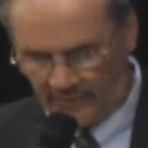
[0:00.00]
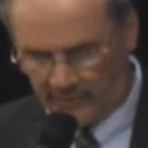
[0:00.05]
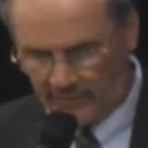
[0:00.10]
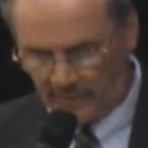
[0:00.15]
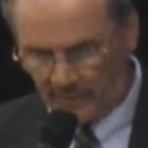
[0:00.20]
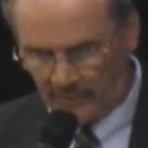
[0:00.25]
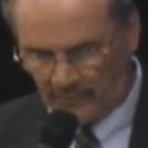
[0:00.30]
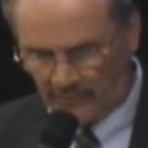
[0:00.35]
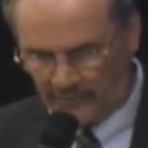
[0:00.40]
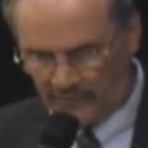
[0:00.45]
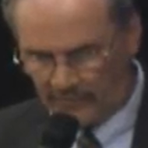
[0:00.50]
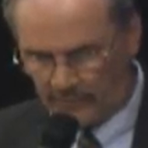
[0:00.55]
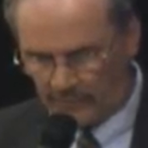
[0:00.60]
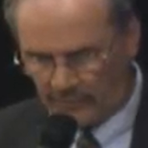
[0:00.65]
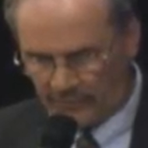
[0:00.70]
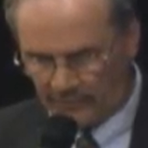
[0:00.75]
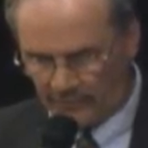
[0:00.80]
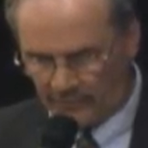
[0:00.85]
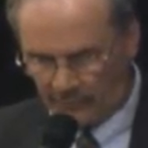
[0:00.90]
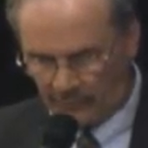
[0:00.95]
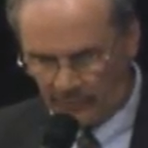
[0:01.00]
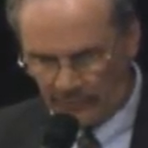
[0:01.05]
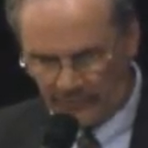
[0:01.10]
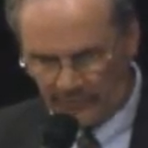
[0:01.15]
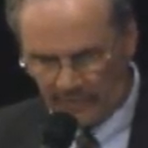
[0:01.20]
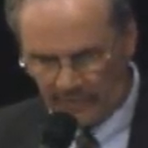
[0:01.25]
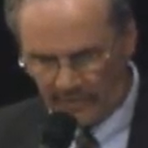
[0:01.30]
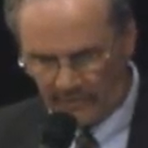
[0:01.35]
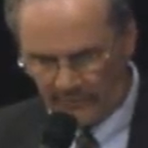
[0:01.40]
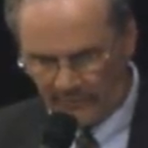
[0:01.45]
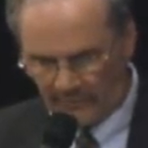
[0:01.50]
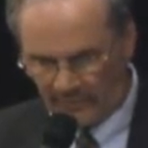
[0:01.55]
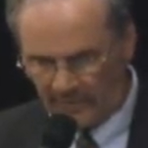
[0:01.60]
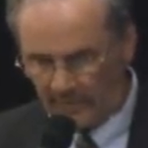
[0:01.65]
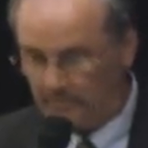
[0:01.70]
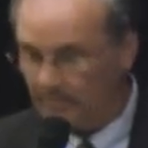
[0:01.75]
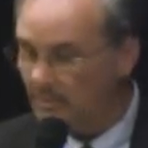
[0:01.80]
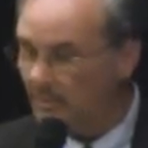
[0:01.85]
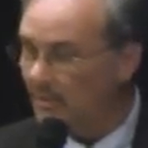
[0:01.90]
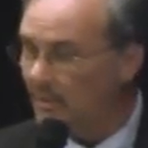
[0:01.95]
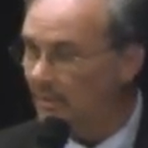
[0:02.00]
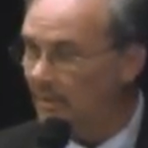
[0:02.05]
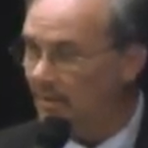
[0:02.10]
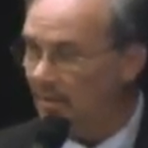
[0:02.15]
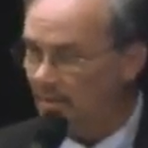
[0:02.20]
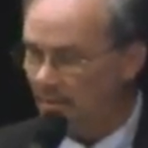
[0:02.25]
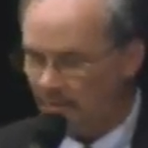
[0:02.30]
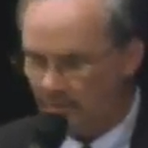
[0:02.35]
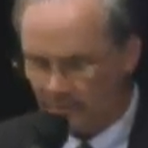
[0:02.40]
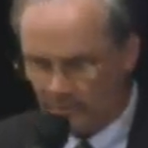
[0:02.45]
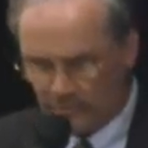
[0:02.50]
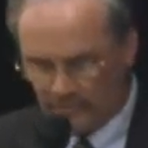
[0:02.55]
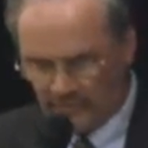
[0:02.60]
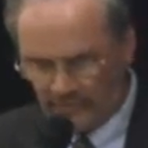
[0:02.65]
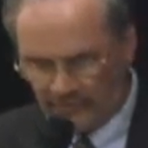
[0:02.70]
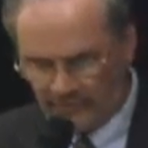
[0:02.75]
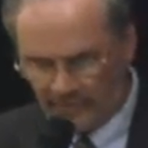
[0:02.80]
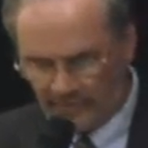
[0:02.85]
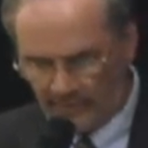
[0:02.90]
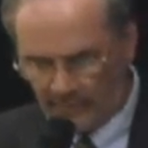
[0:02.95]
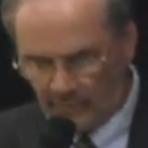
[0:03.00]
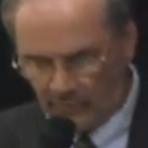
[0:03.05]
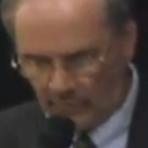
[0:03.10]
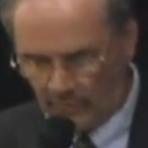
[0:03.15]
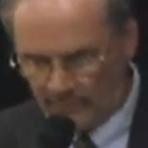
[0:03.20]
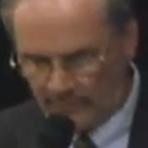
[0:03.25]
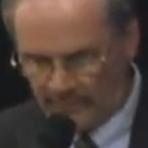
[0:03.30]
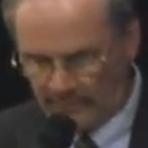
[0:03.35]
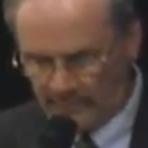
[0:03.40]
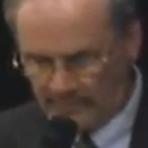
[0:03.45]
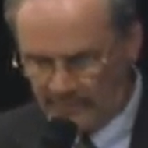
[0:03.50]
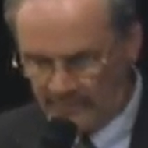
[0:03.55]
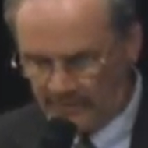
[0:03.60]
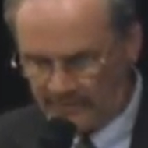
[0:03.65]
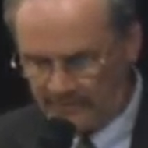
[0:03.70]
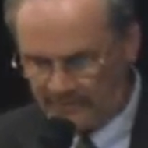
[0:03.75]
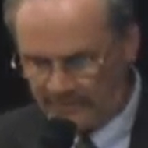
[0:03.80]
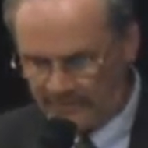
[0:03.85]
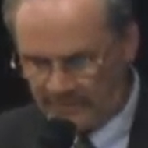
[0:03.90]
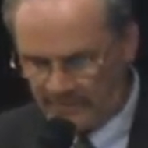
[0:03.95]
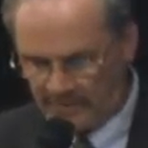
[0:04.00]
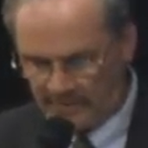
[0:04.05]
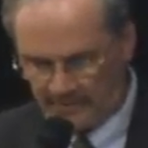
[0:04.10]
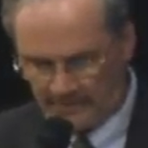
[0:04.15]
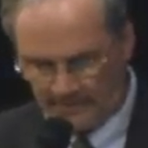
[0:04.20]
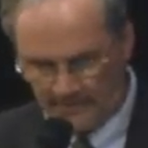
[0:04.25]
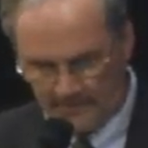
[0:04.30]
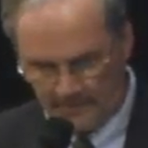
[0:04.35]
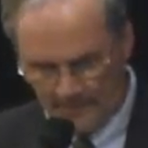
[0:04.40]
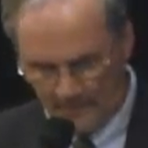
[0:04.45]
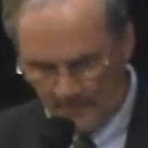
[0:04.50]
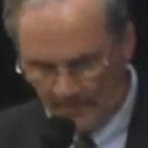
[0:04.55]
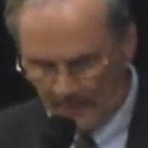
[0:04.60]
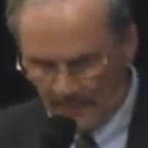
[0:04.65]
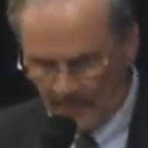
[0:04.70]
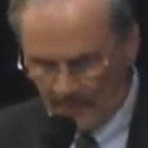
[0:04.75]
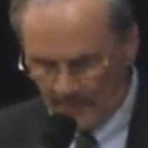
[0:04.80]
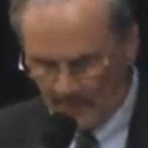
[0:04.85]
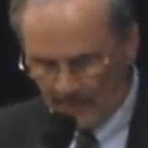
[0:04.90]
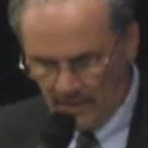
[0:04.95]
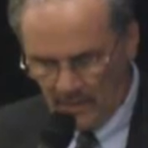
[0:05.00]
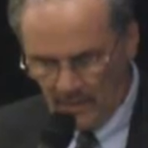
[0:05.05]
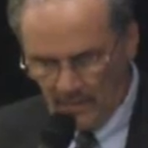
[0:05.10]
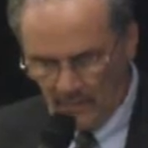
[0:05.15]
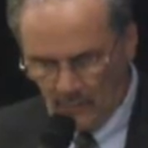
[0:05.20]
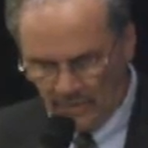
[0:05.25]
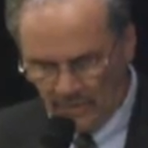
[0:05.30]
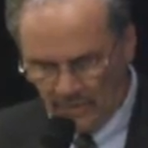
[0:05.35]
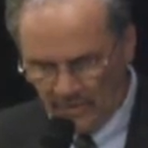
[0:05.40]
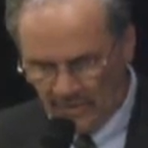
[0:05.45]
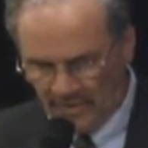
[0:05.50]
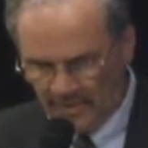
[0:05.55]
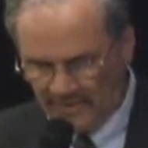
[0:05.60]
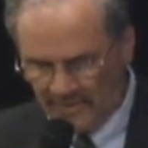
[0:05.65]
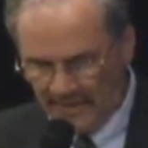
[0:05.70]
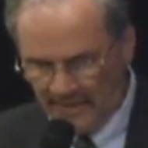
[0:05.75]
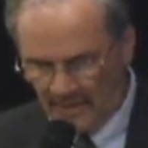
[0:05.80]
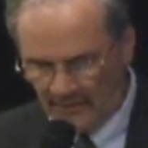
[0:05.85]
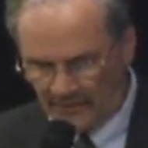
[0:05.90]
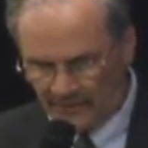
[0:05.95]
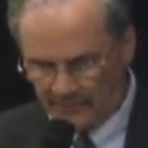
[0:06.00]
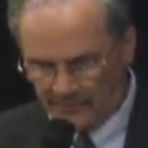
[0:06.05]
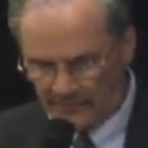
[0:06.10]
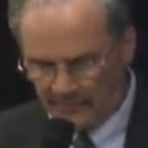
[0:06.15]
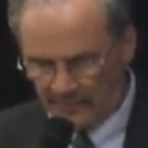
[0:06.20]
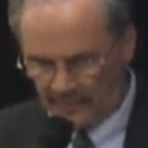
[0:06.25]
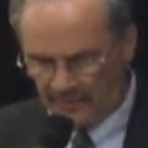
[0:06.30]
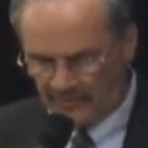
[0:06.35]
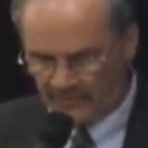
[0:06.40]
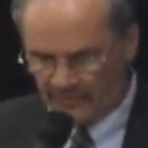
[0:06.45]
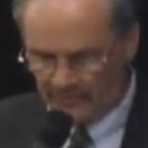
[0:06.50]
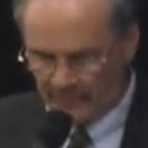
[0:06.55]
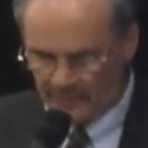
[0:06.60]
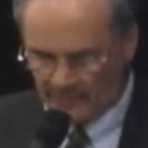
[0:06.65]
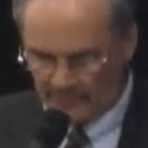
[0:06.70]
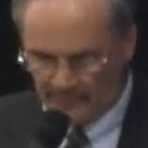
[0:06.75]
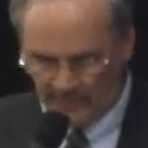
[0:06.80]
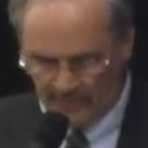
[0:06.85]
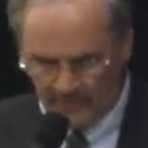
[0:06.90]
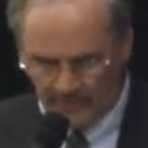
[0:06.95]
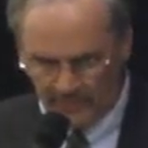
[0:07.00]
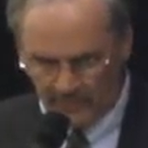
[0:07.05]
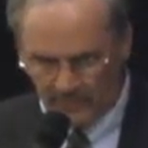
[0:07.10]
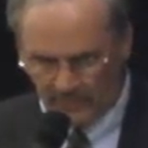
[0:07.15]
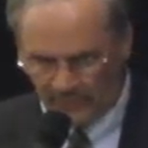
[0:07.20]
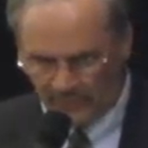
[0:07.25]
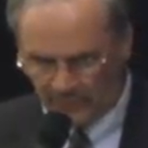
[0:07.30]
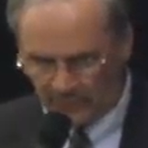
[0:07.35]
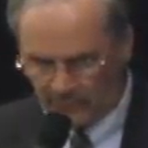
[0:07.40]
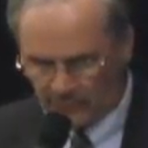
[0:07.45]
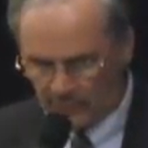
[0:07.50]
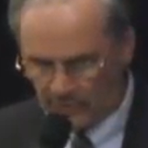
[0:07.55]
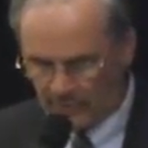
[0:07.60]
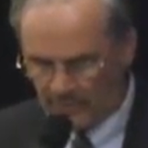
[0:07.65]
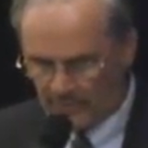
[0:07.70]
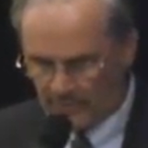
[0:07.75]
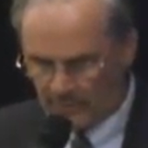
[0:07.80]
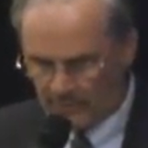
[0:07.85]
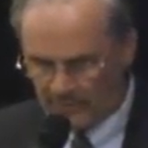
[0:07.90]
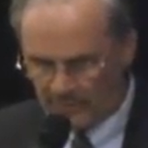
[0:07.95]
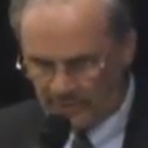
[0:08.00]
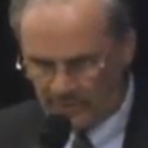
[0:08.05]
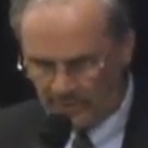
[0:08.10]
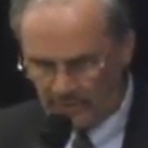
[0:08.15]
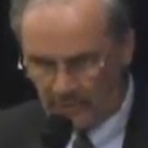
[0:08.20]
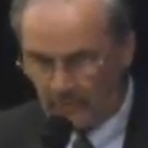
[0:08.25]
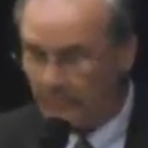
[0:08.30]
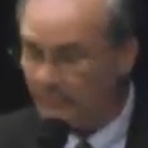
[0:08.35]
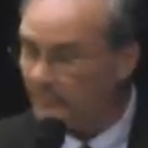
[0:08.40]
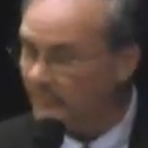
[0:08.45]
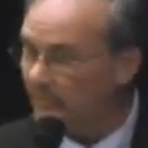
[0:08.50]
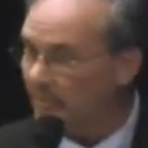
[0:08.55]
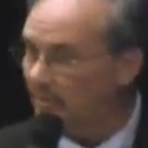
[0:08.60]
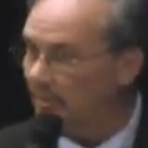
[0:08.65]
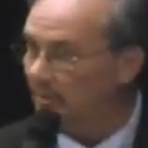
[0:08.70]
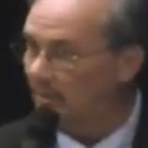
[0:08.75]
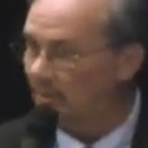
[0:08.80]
as members of the Bristol Sports Hall of Fame, including some who are being inducted tonight. More than 1,000 players have been a part of the Bristol program over the years,